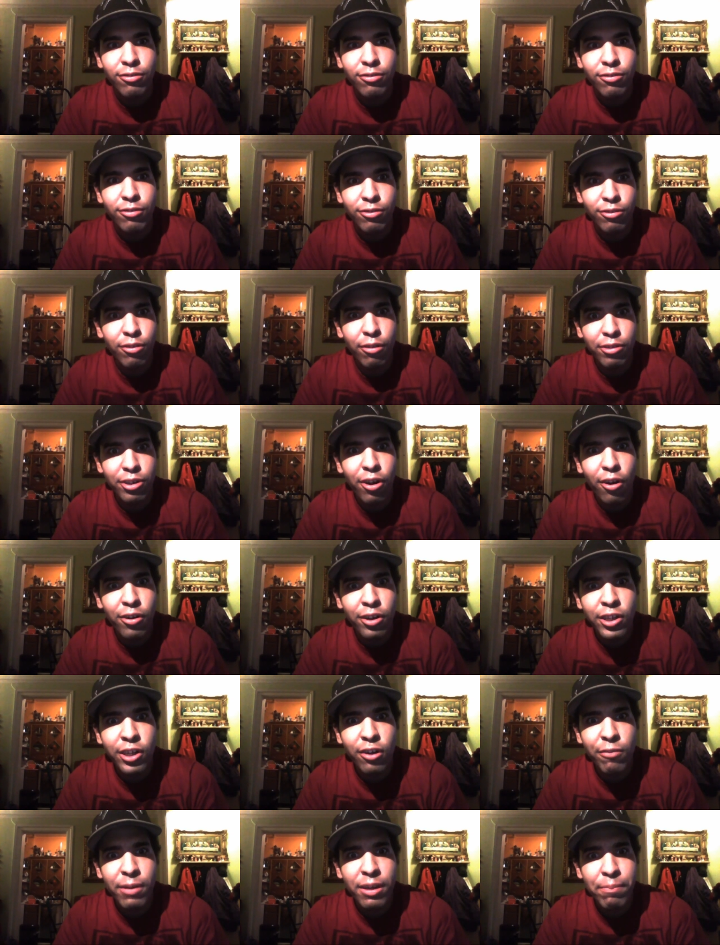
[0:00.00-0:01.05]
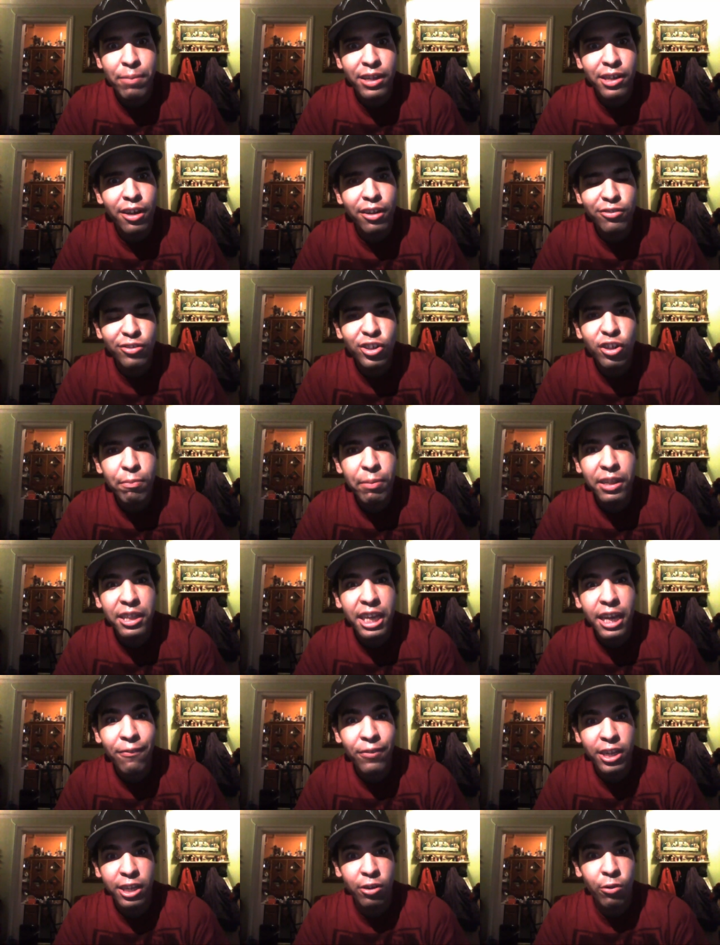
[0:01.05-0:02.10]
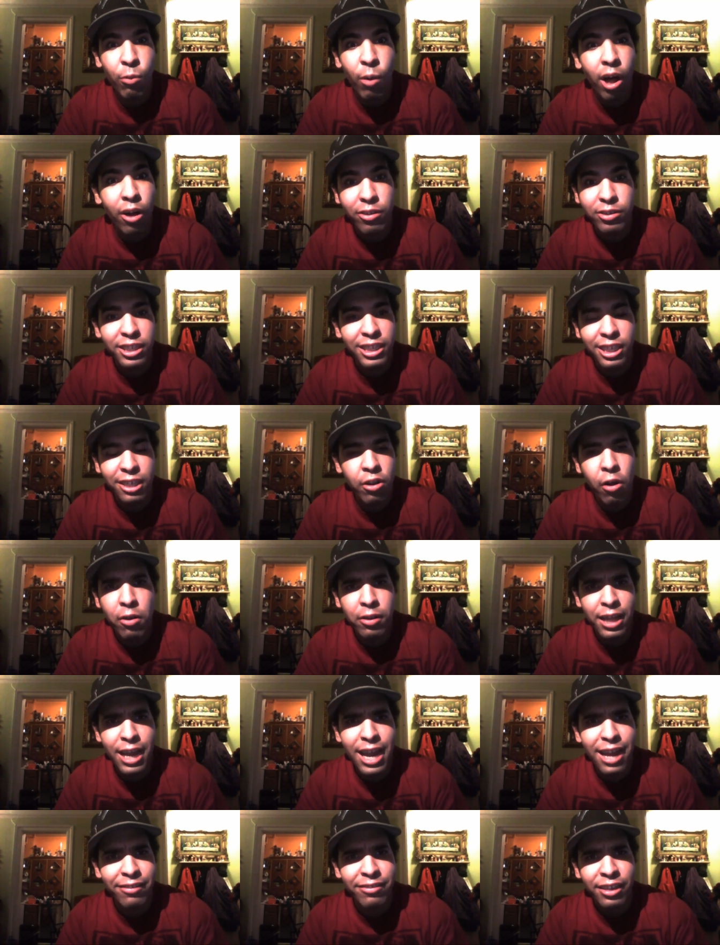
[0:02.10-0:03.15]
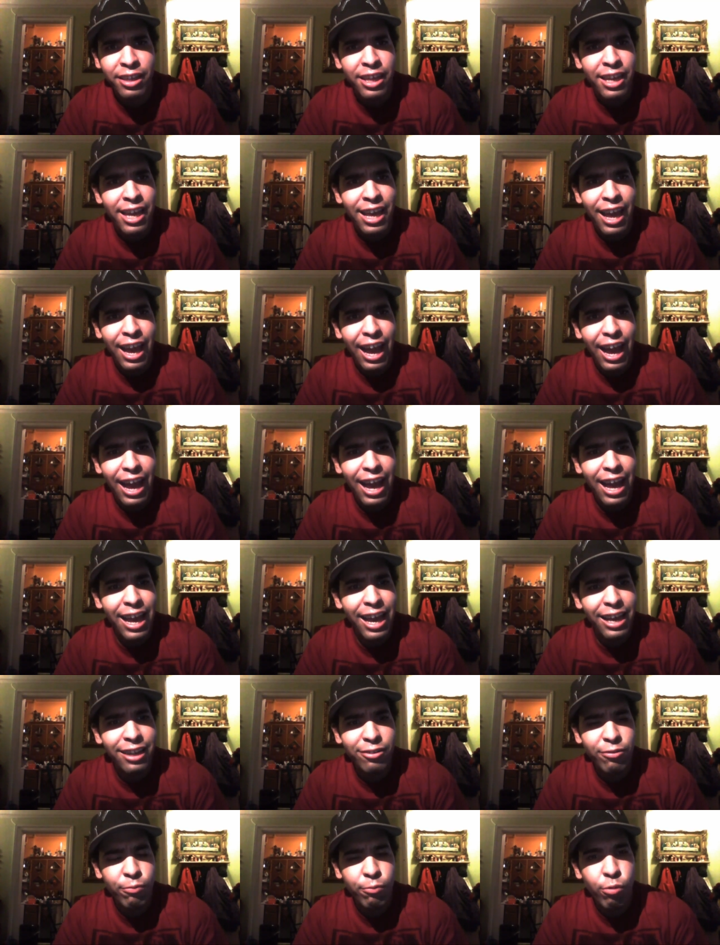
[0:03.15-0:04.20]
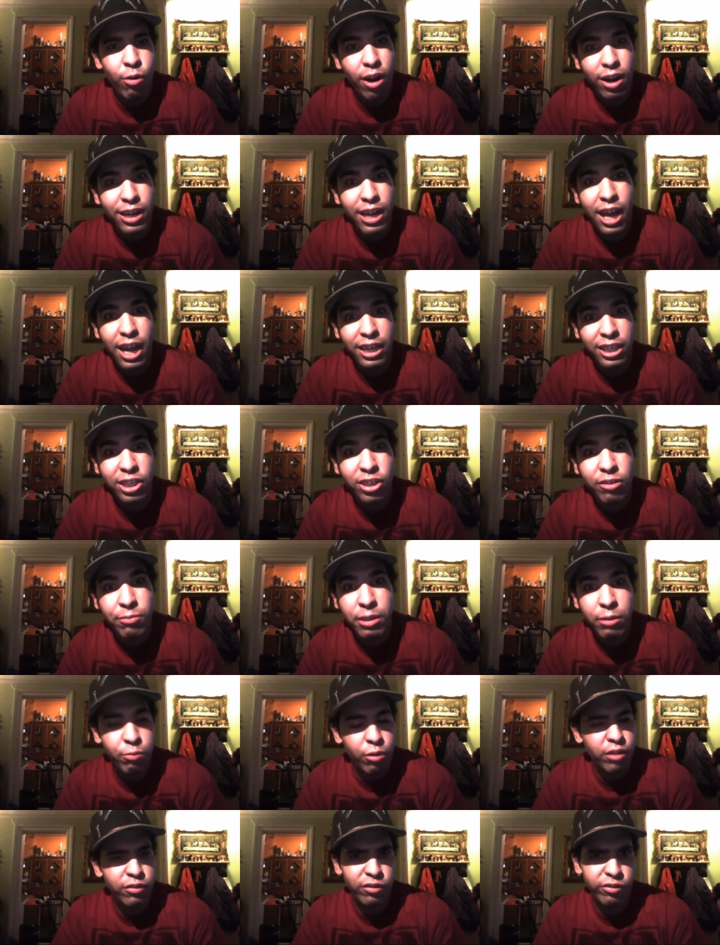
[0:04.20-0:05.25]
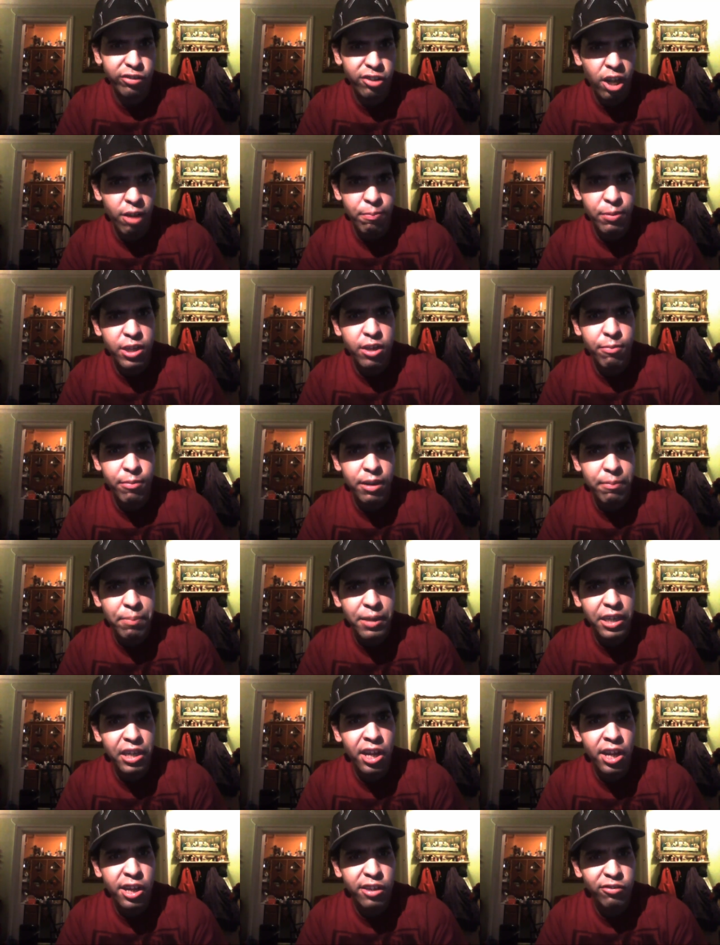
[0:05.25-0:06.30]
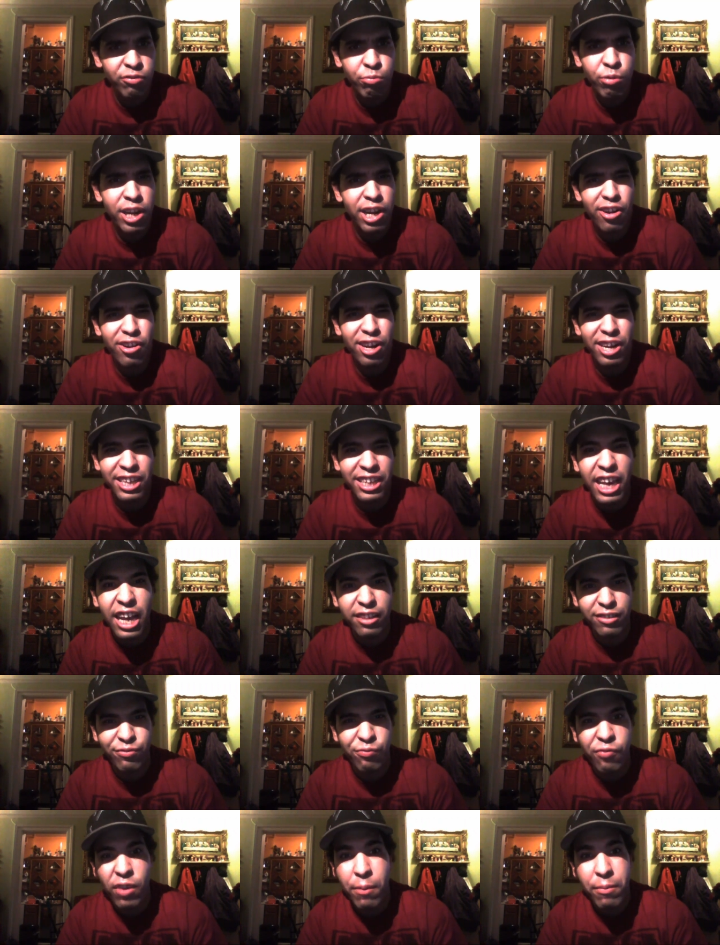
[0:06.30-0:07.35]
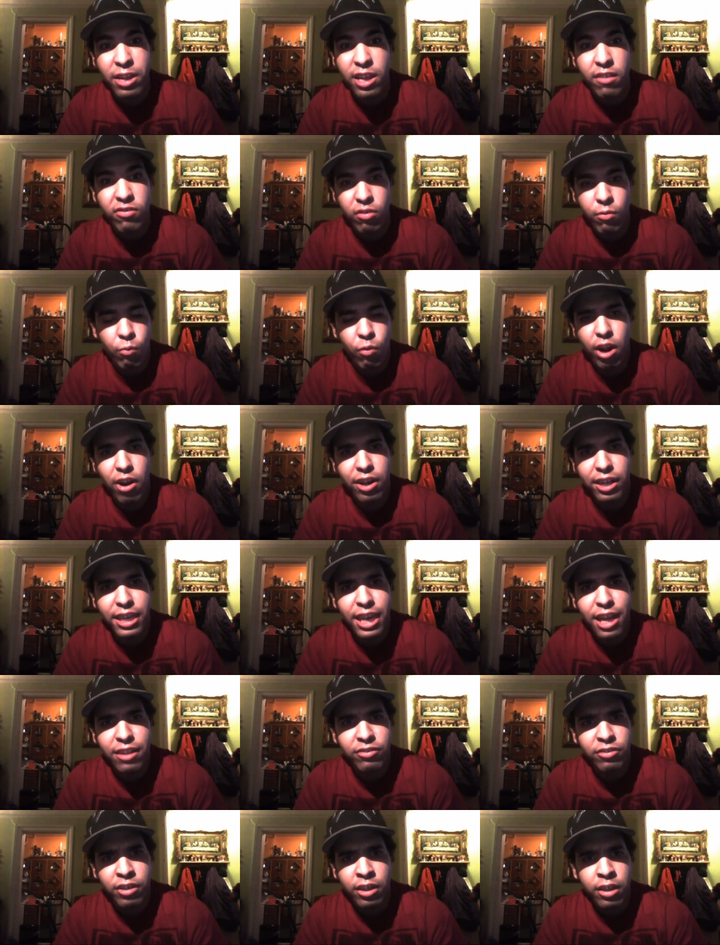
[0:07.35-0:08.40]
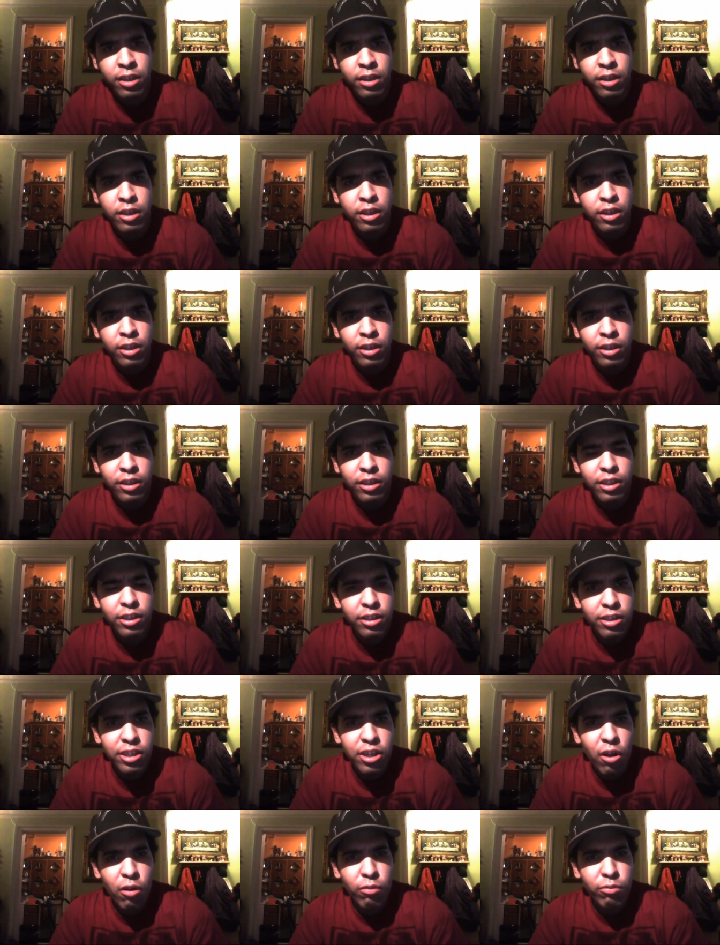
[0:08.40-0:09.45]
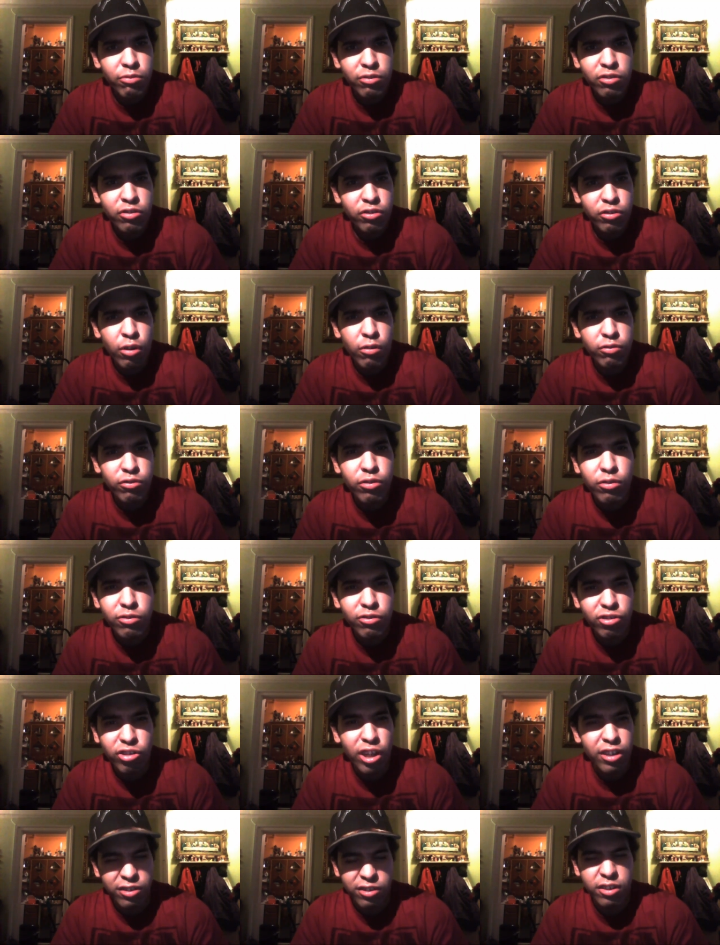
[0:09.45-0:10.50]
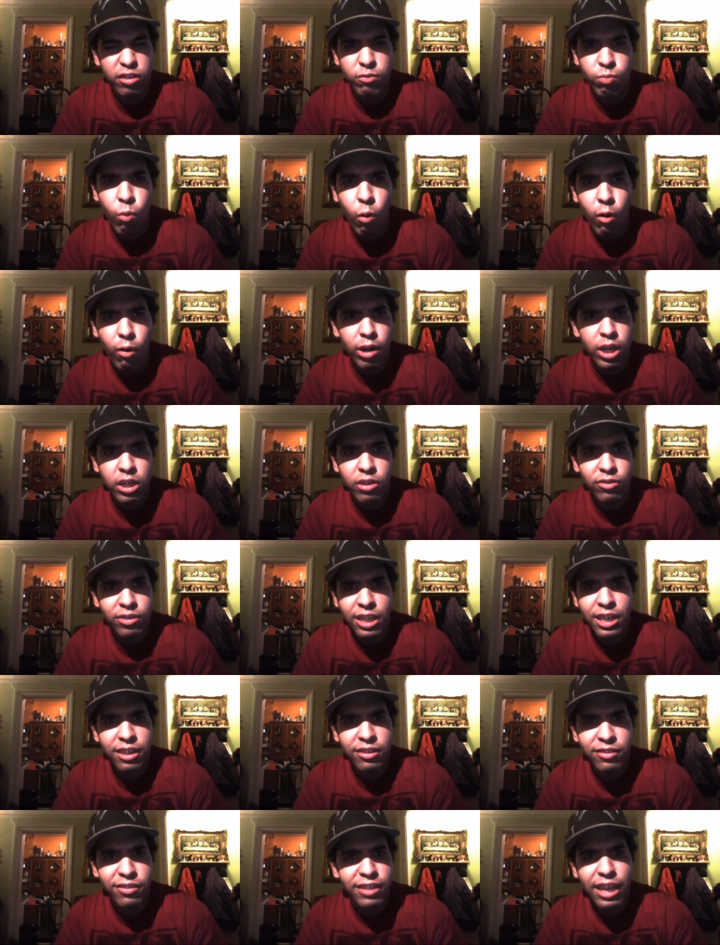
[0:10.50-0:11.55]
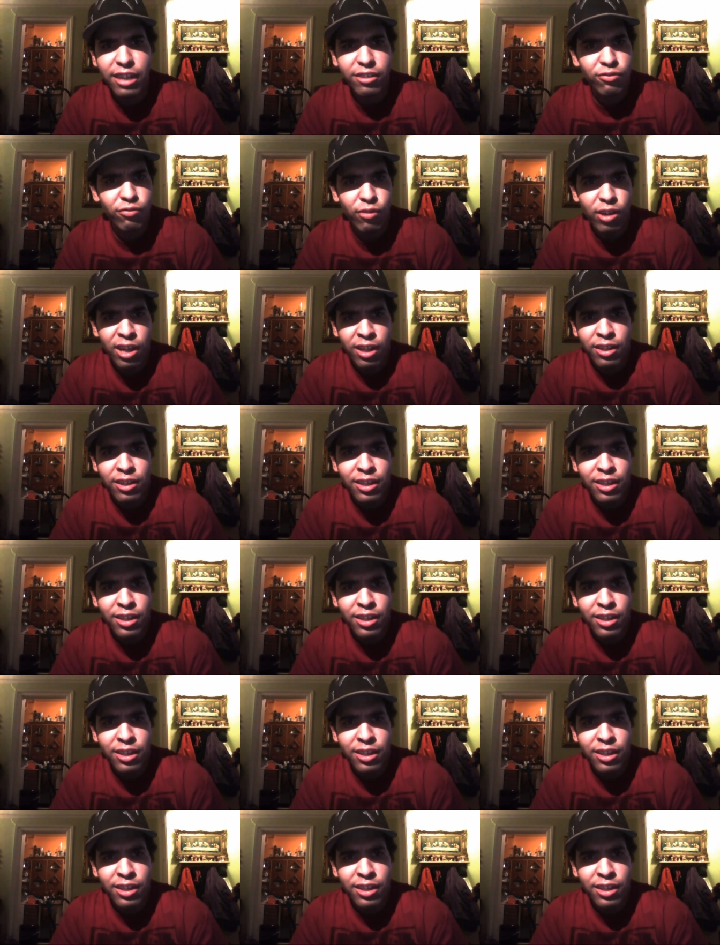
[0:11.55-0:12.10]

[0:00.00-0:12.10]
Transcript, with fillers: So you're human because you believe in equality and all that, and we're not human we're subhuman because we are against feminism we're against you know social justice warriors and etc